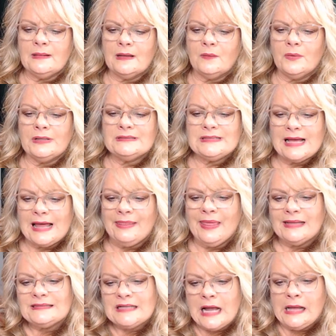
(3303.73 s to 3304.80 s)
that way. So
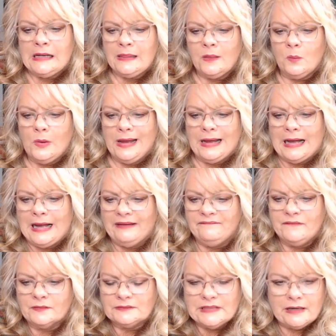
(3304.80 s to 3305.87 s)
that's kind of the way I
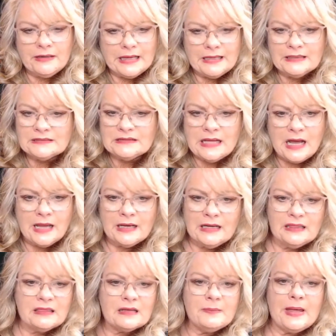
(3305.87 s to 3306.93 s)
feel, Daddy. And it's not
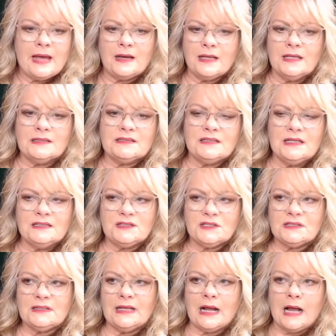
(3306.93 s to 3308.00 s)
anything bad against it. It's
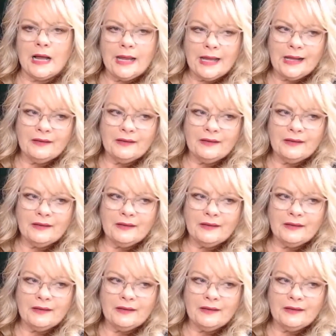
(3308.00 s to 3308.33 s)
just that I